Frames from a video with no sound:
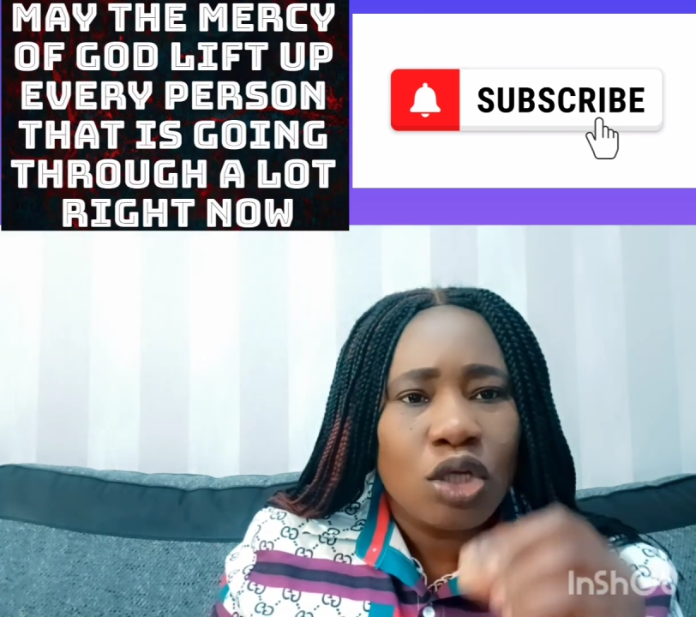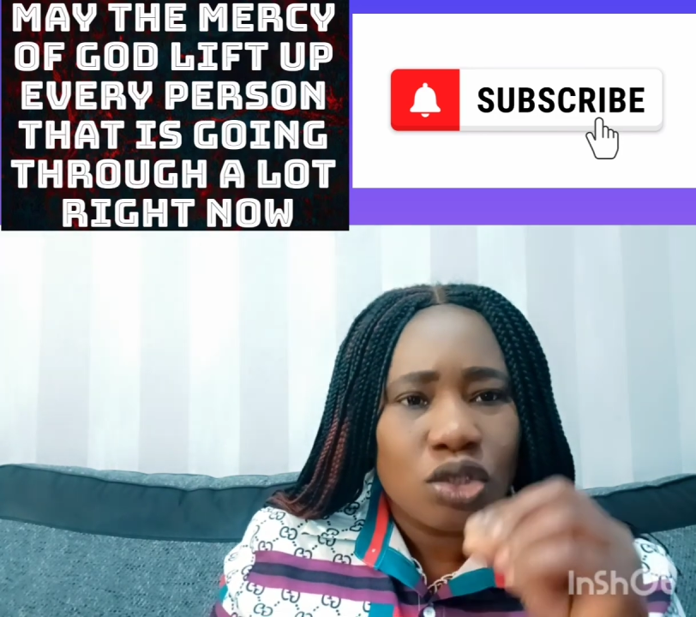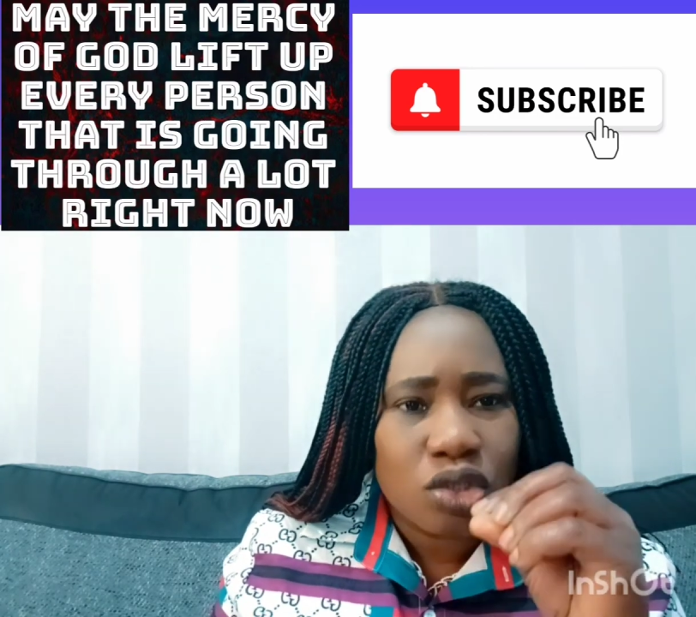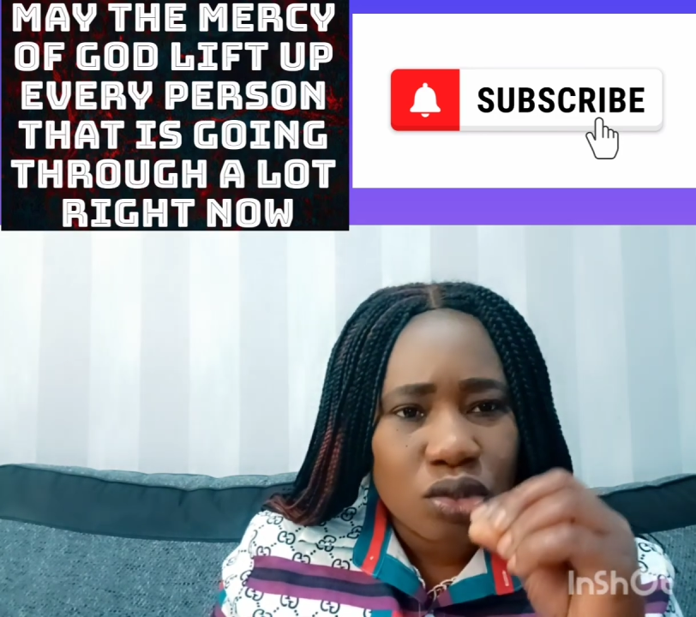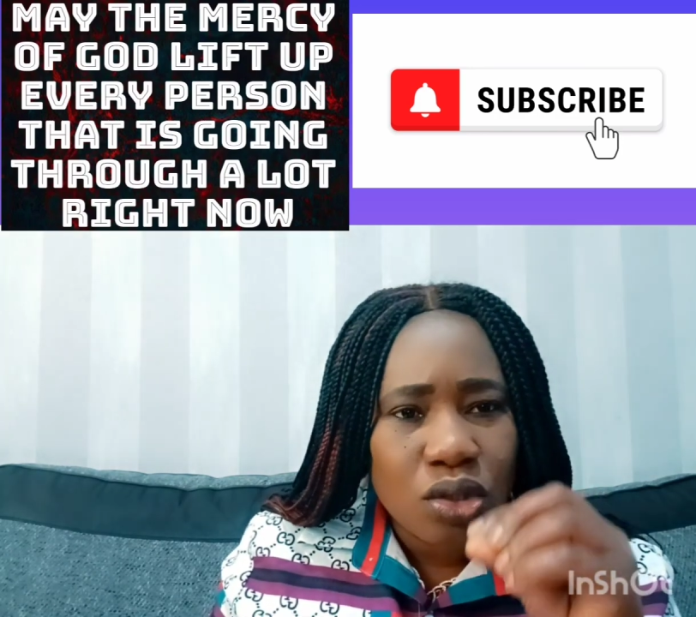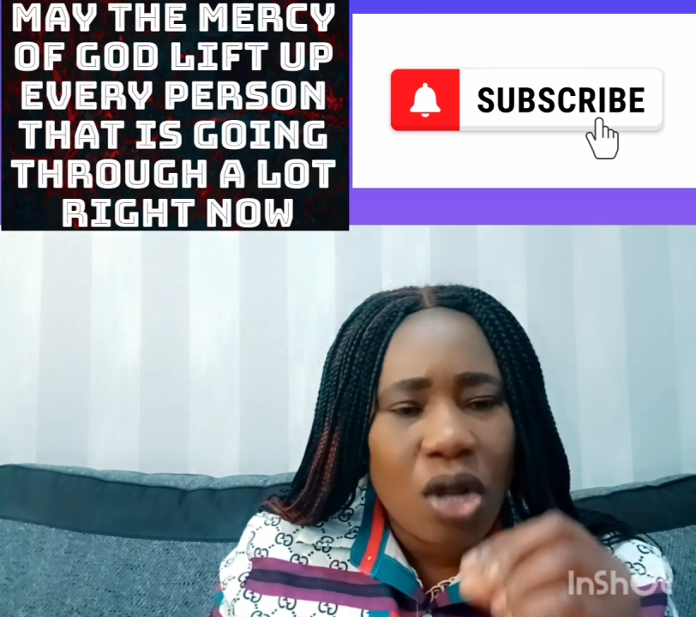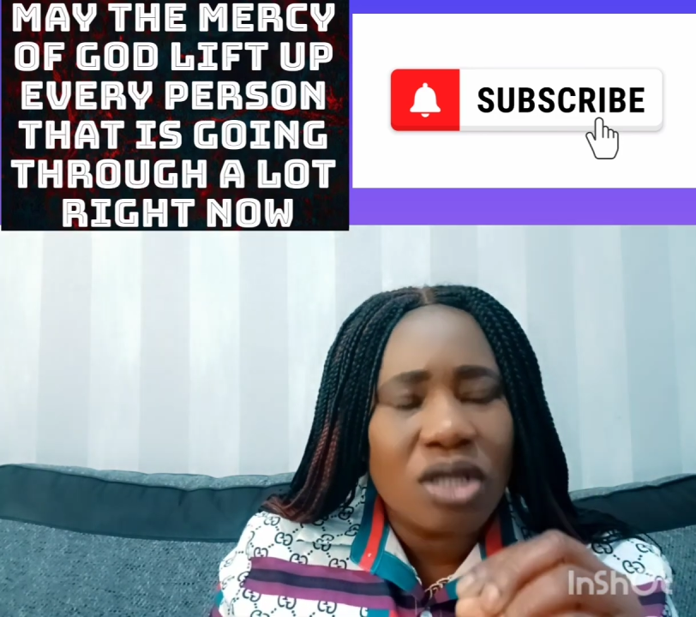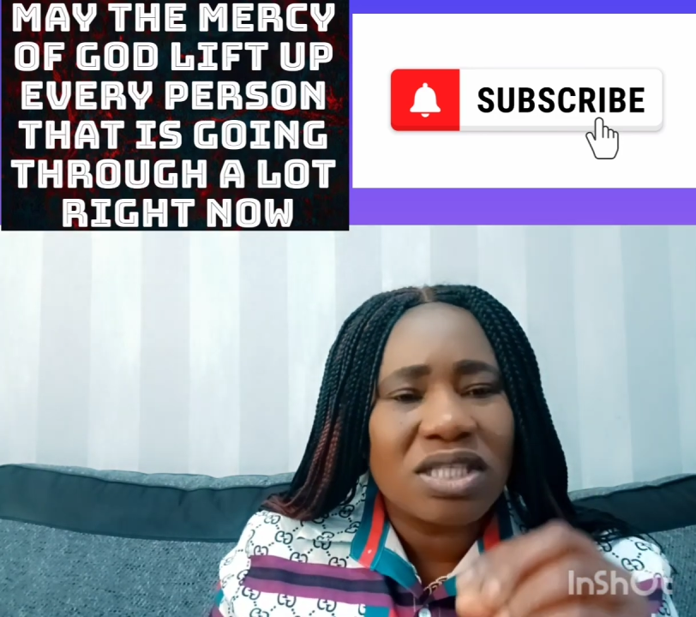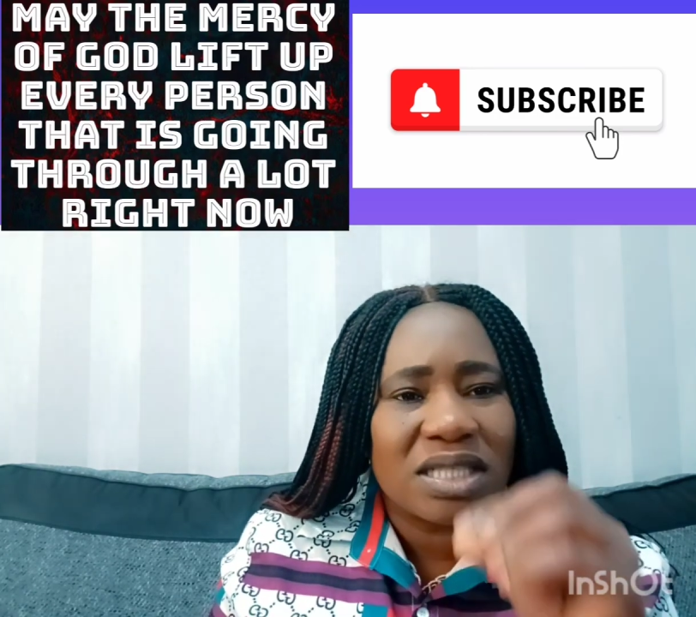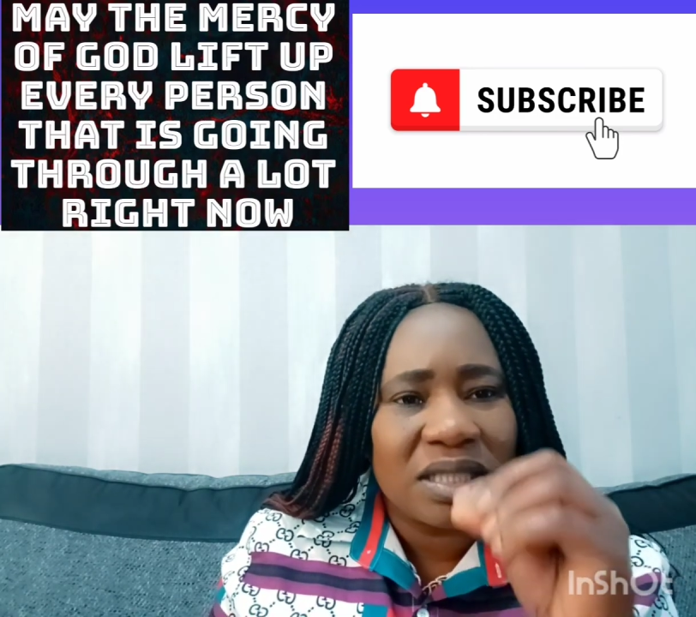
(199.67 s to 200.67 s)

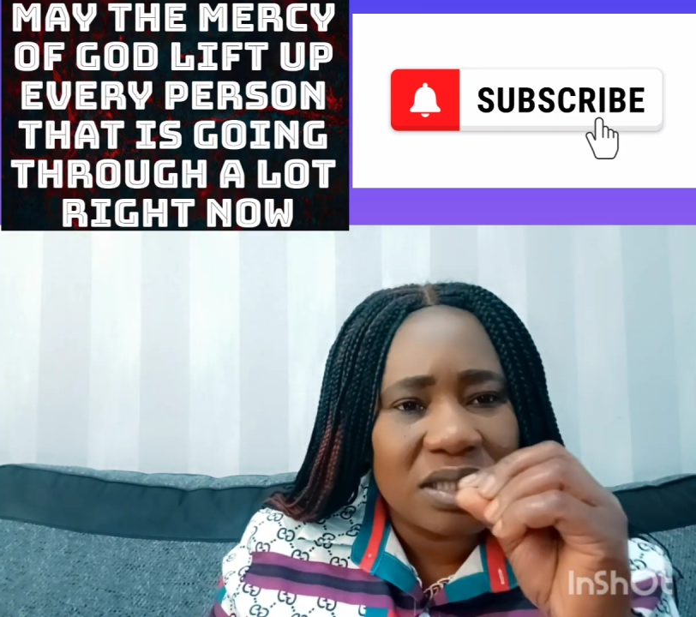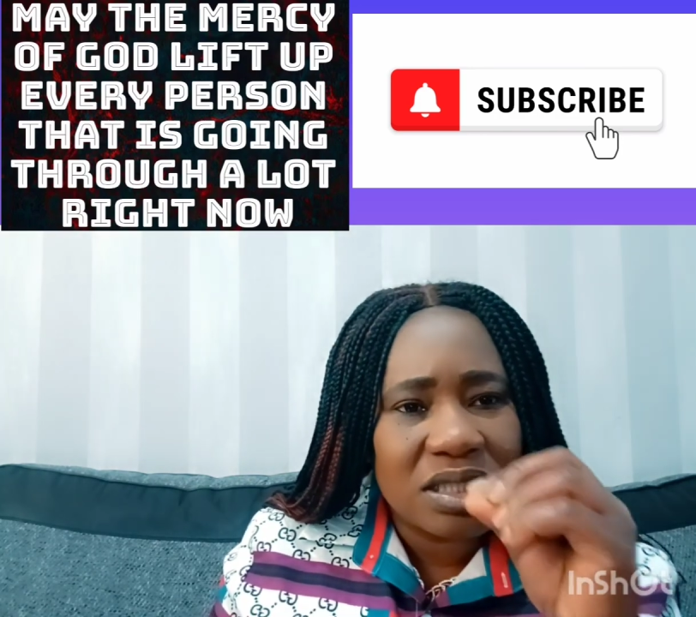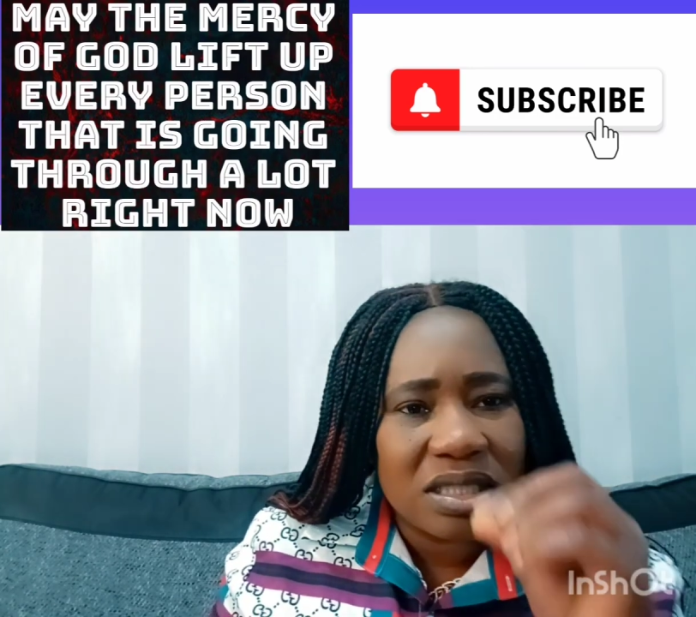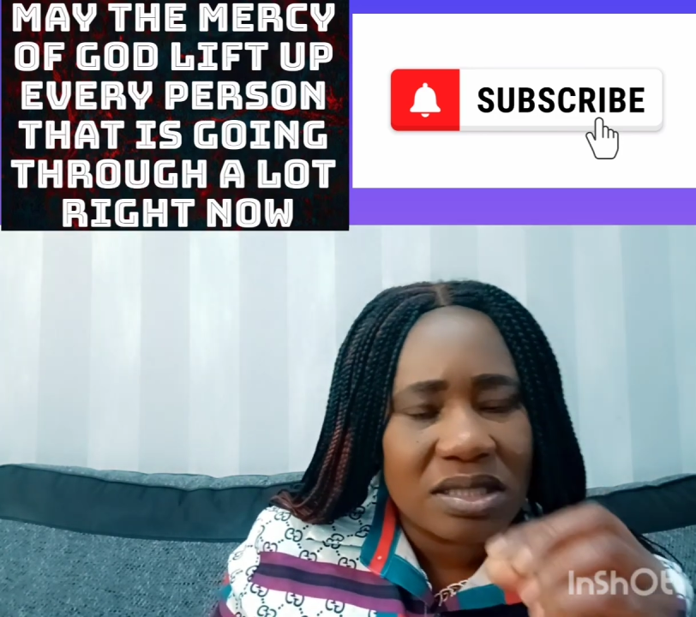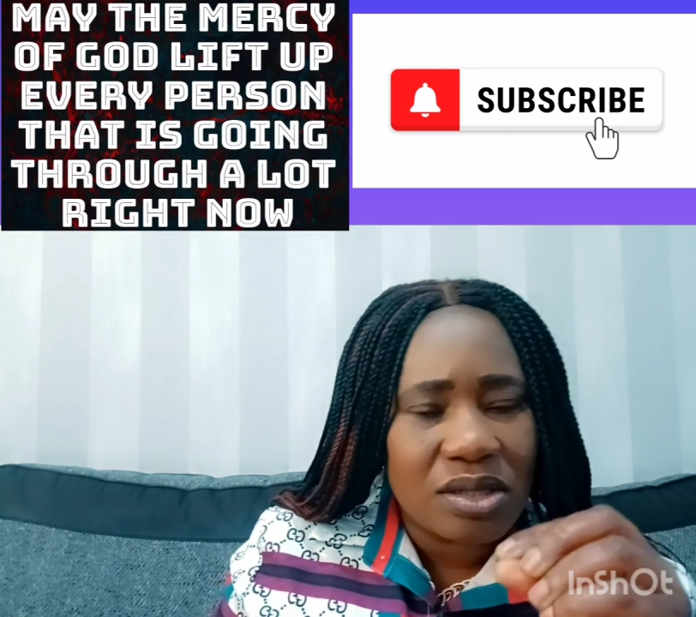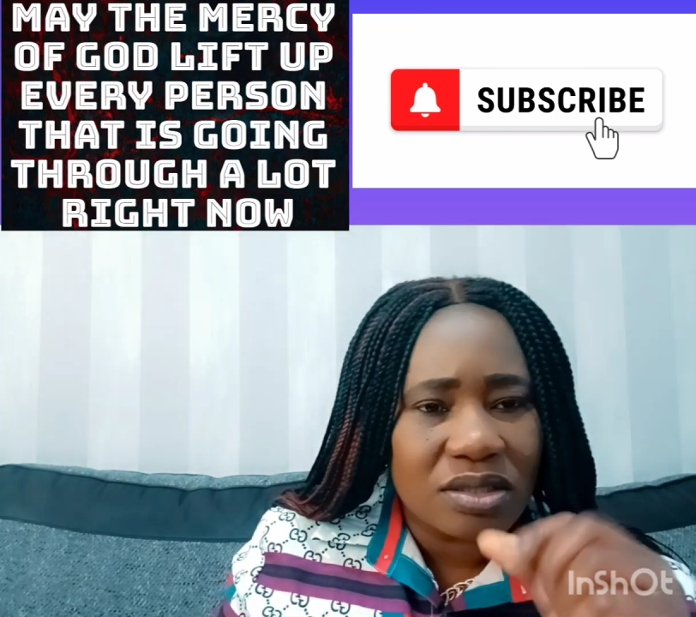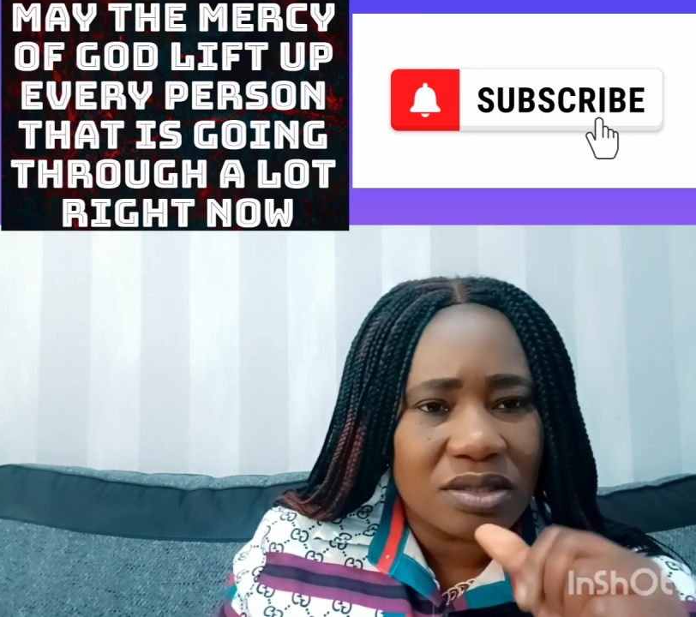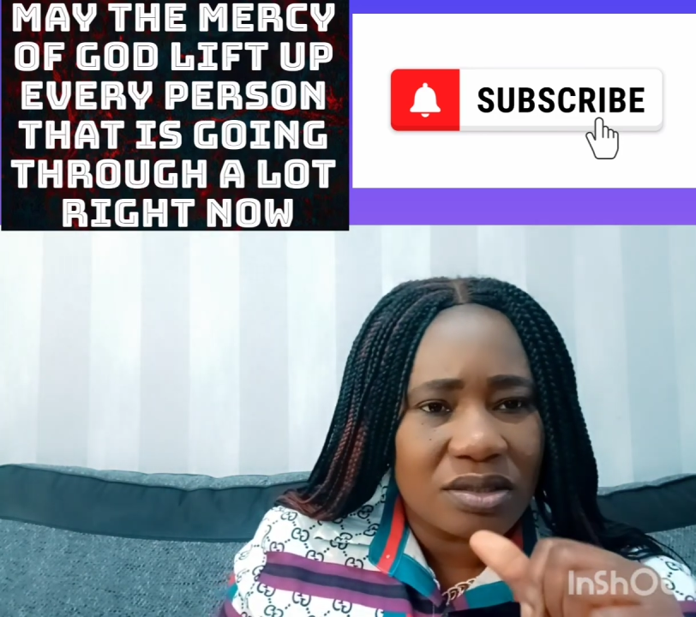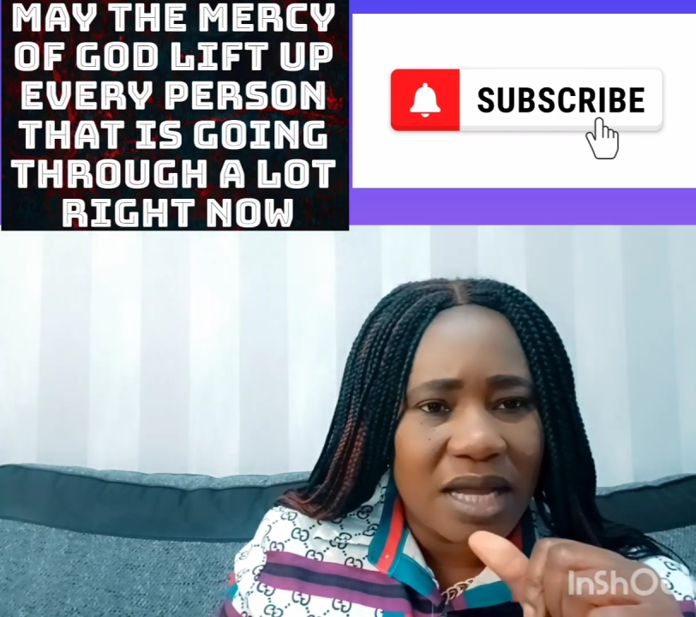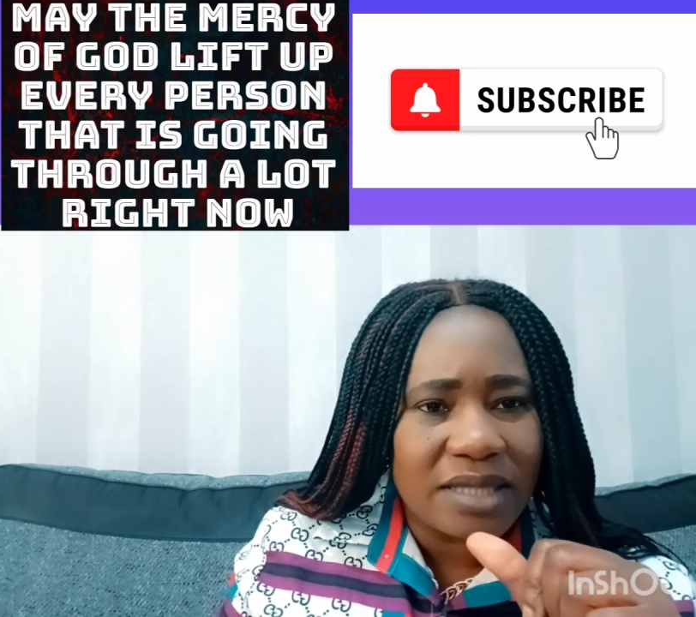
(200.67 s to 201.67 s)
Trust in Jesus
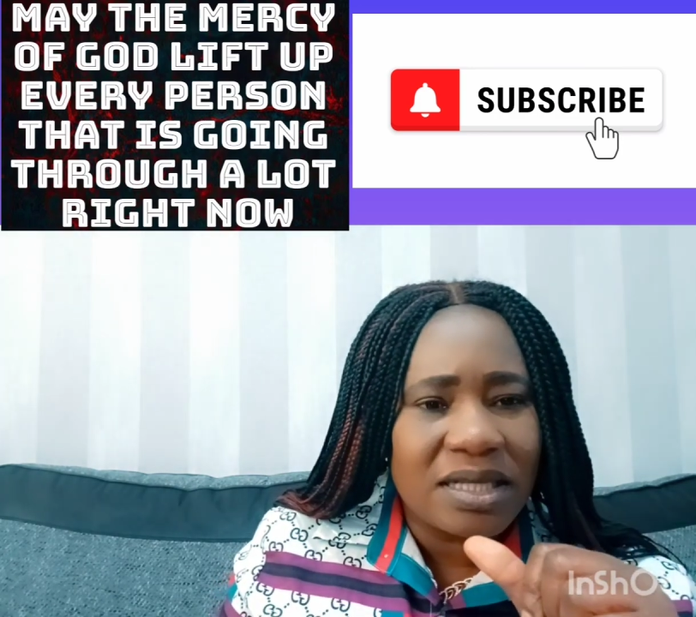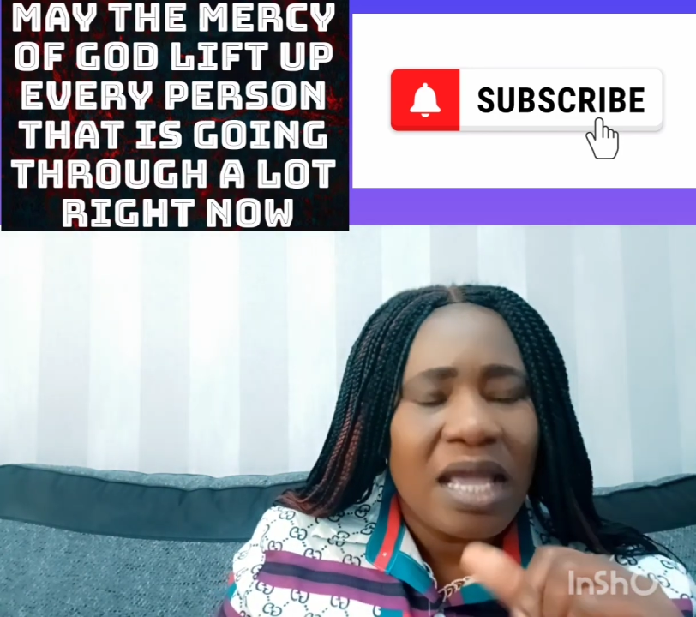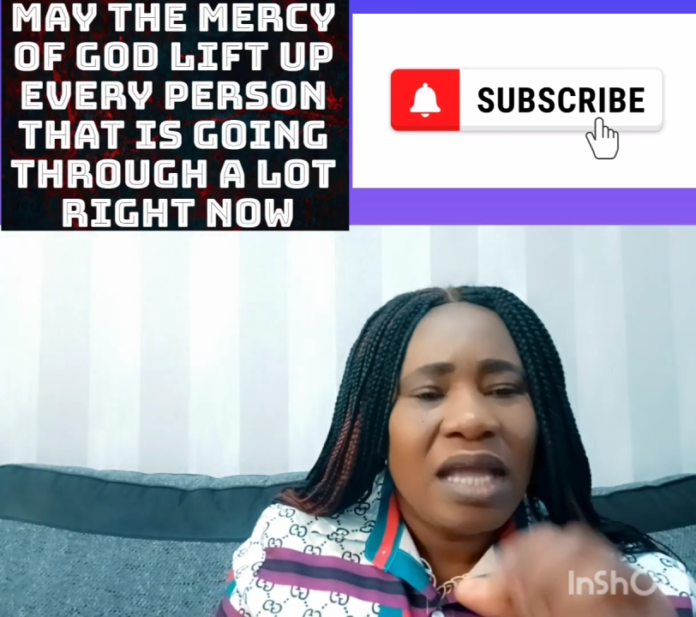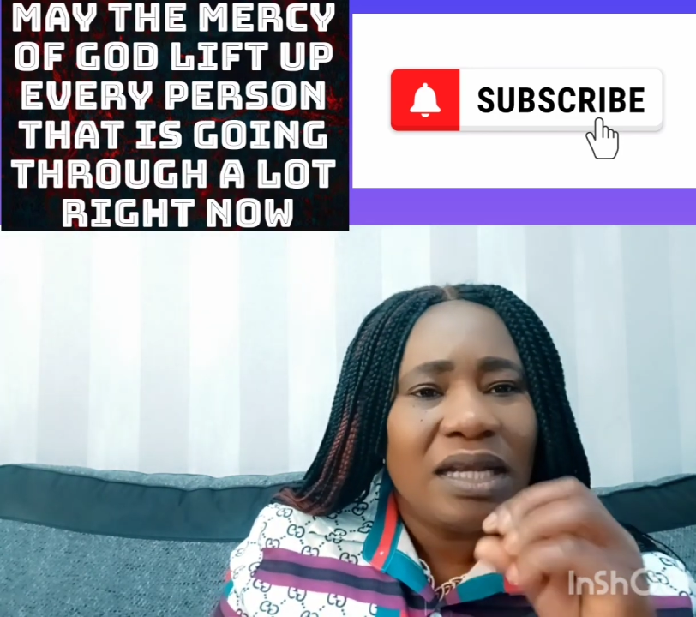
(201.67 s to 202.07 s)
Christ.